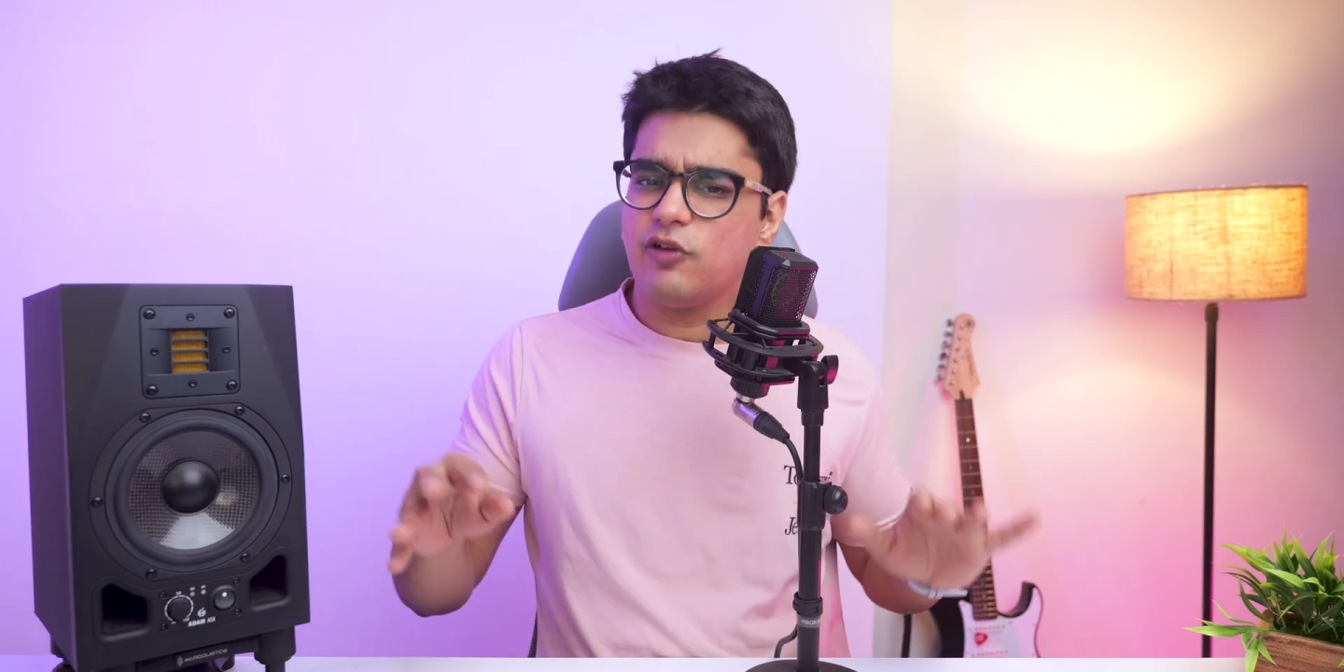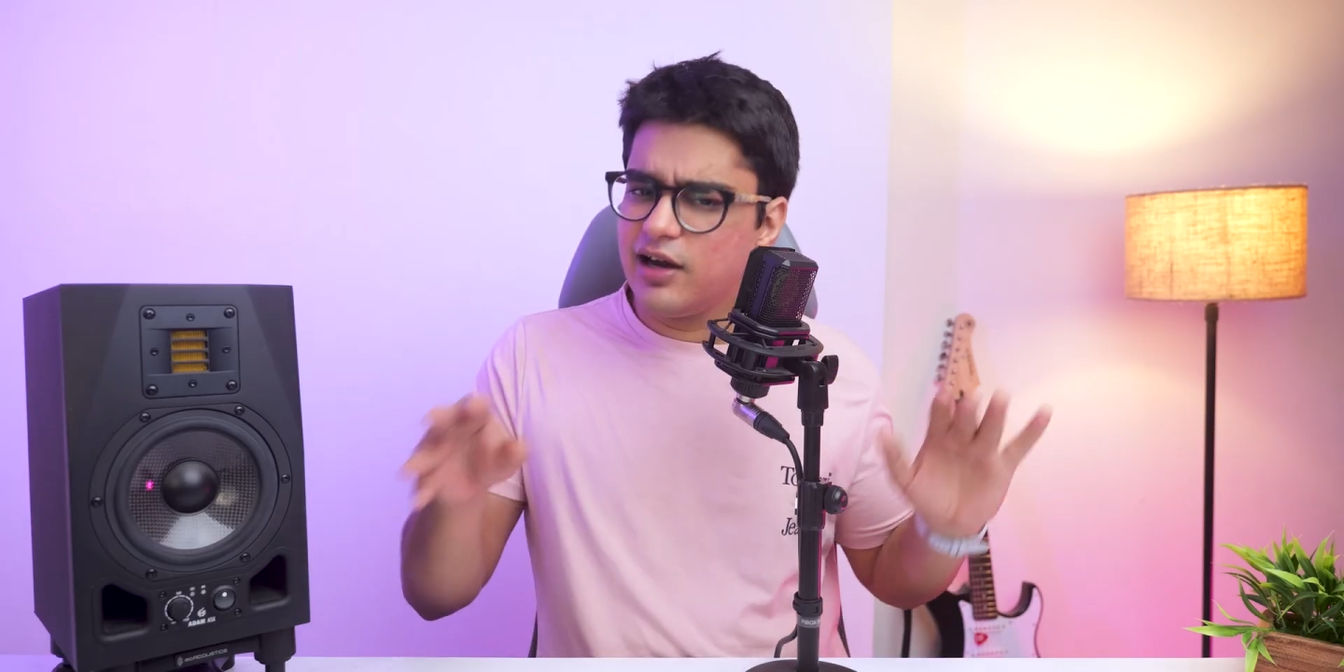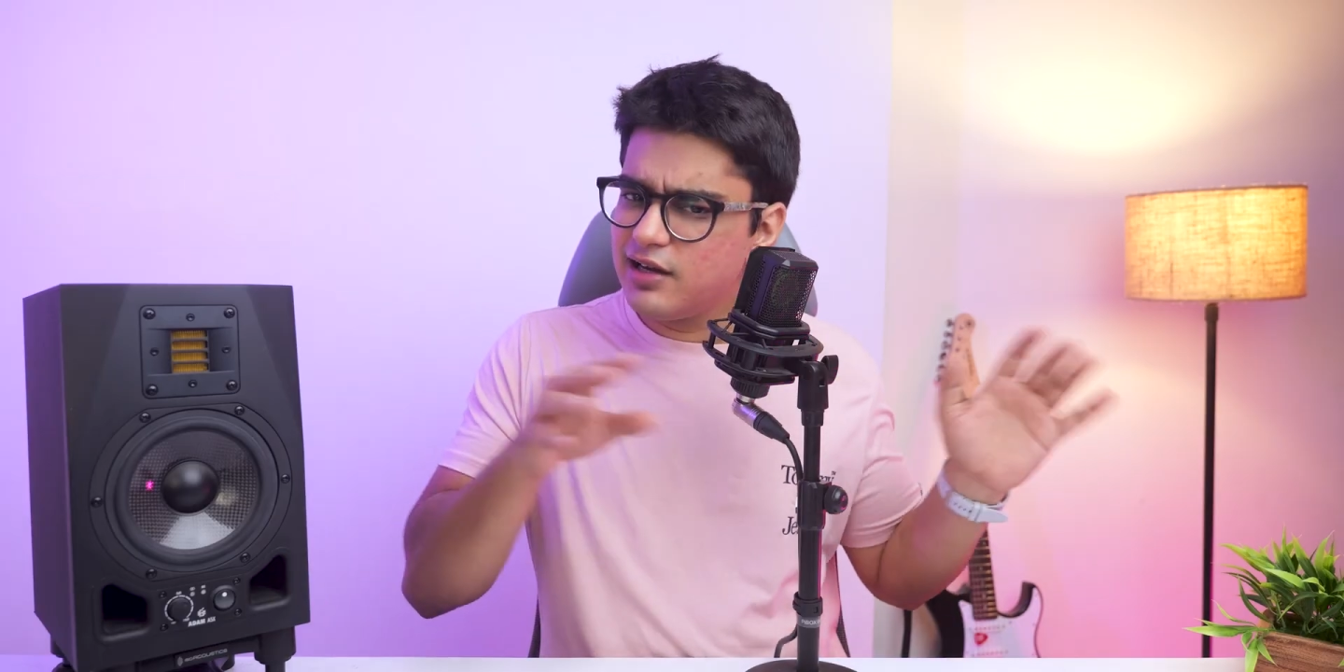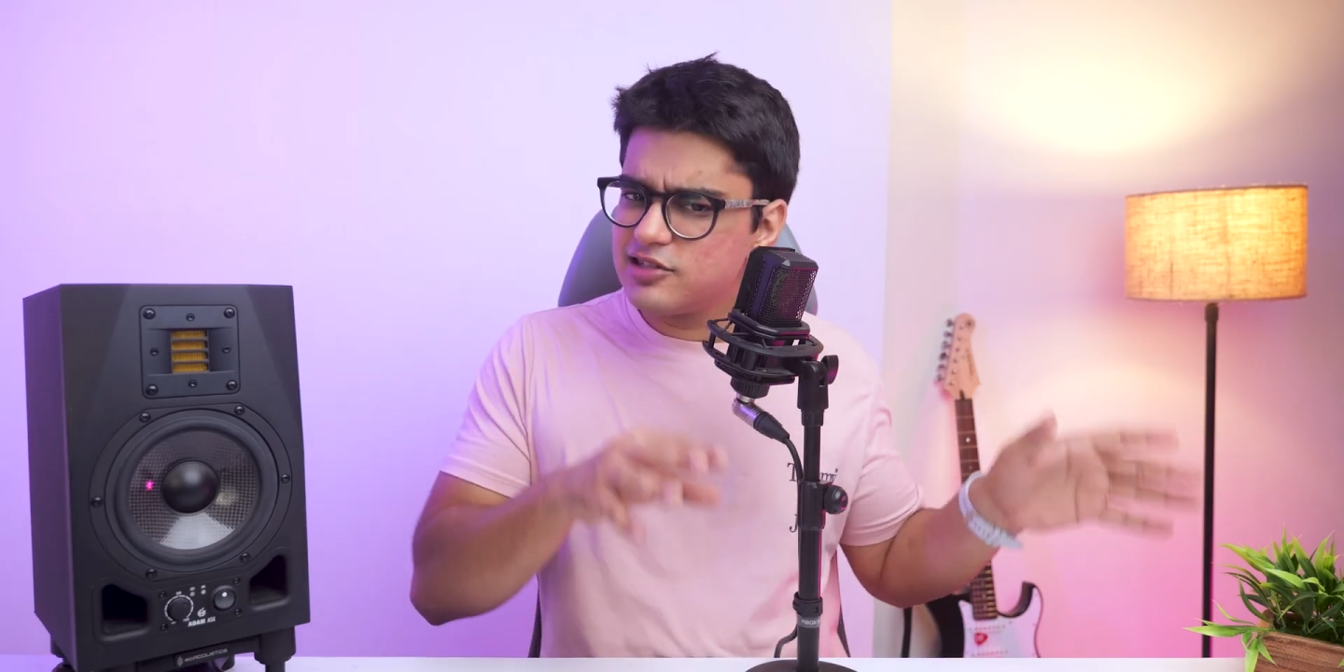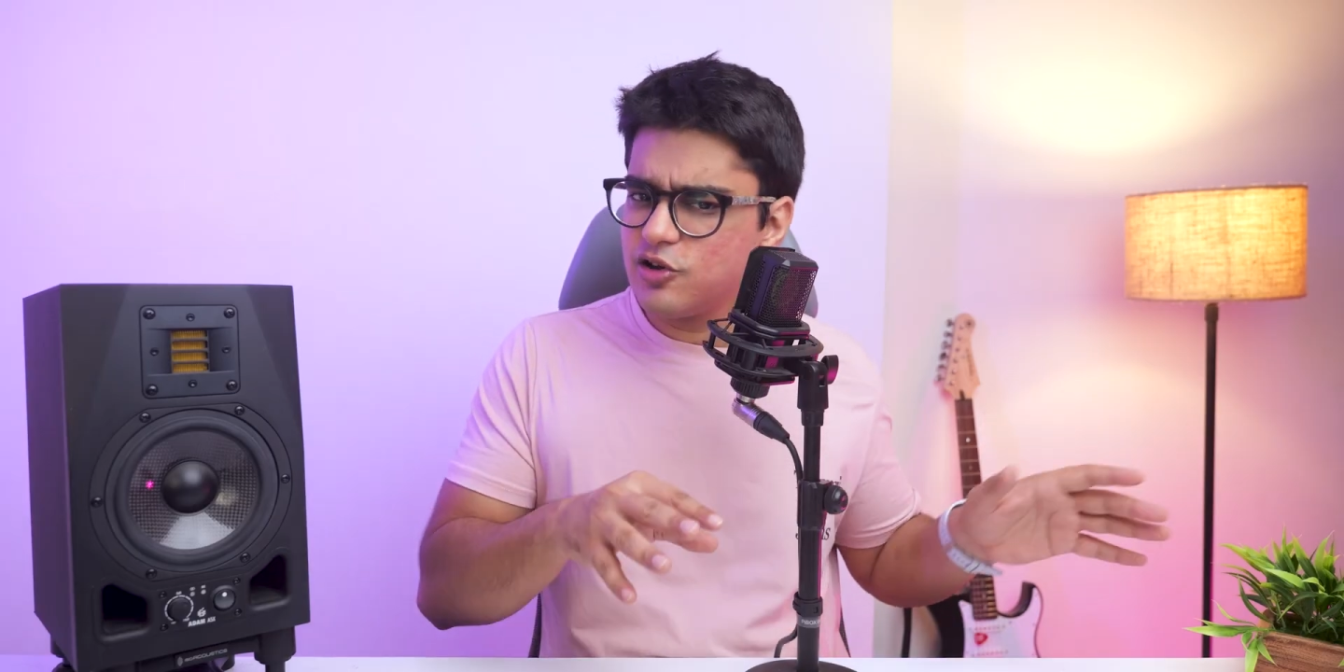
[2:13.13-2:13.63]

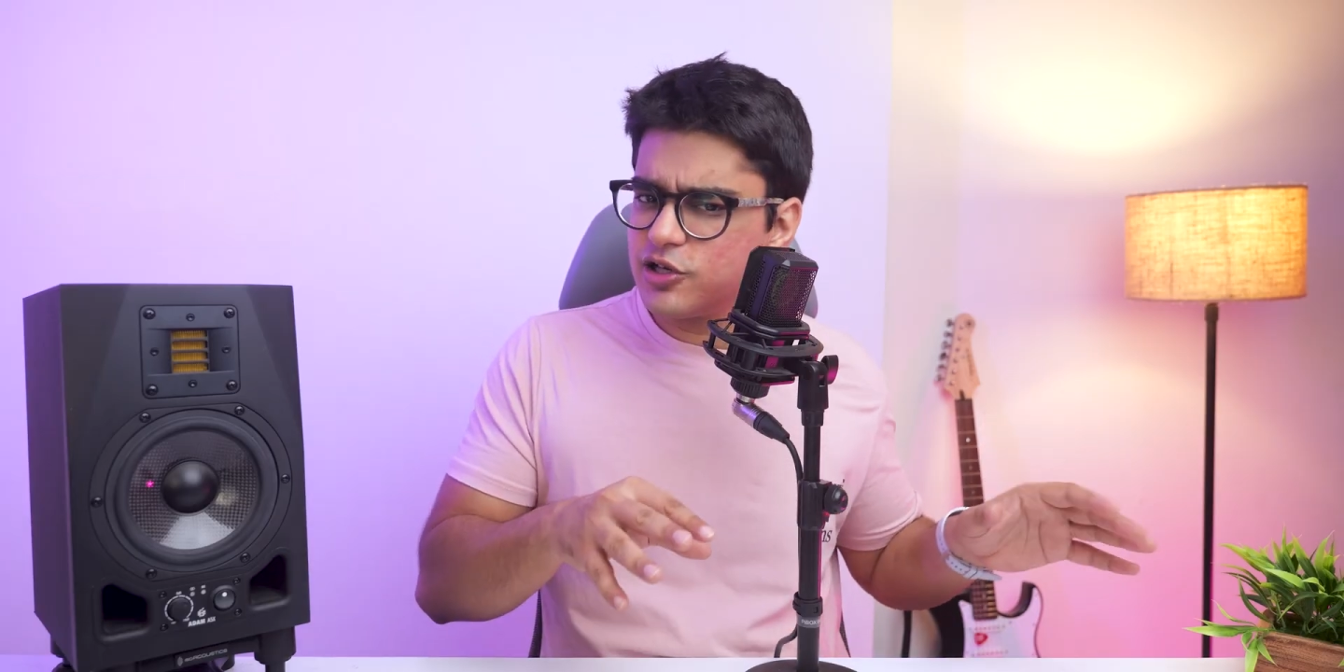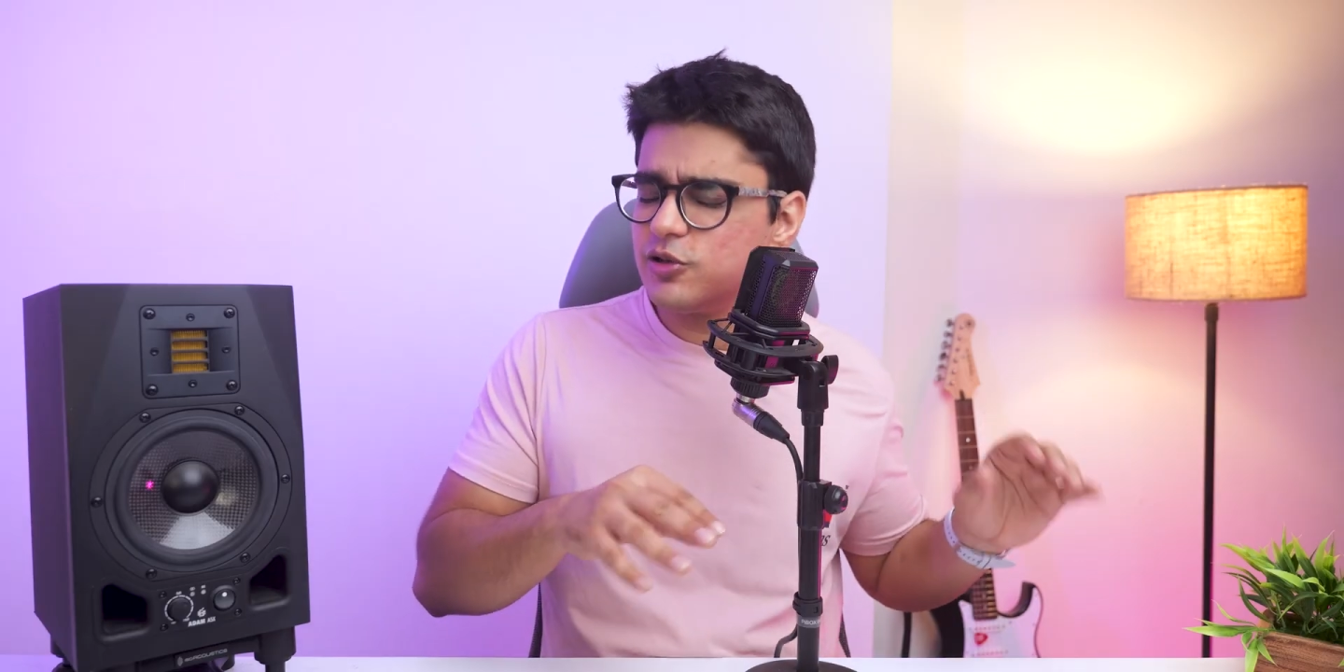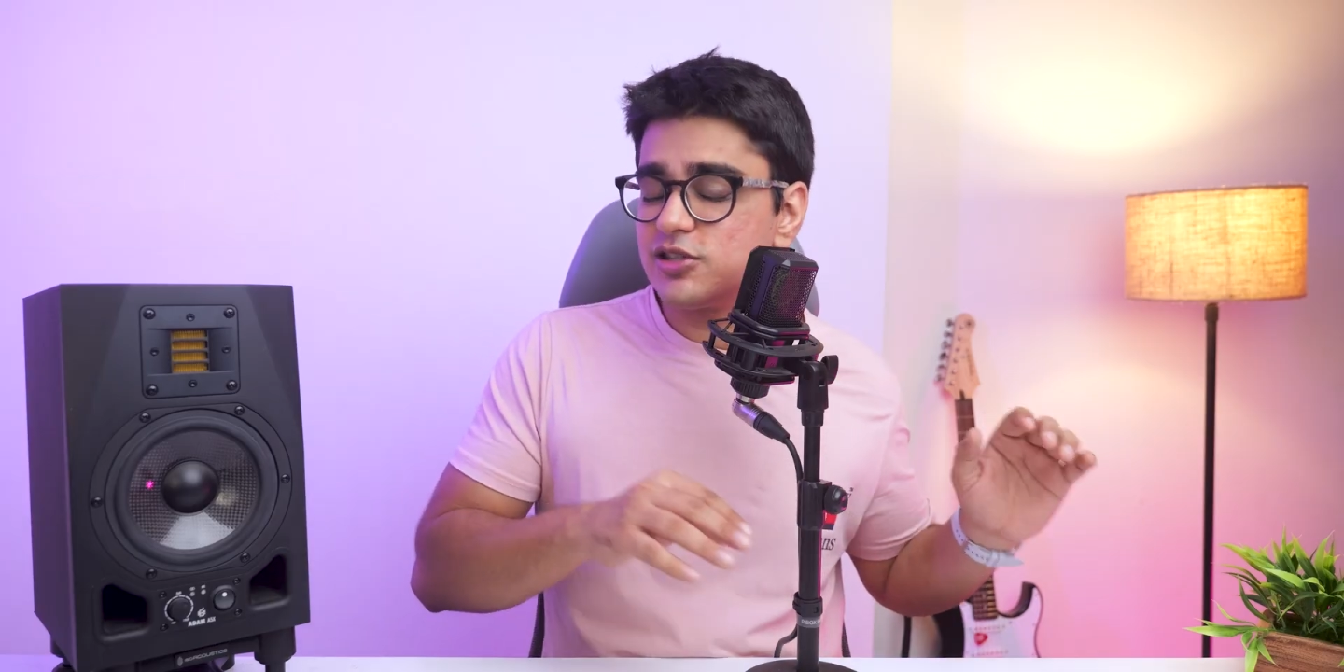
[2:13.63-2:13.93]
wireless audio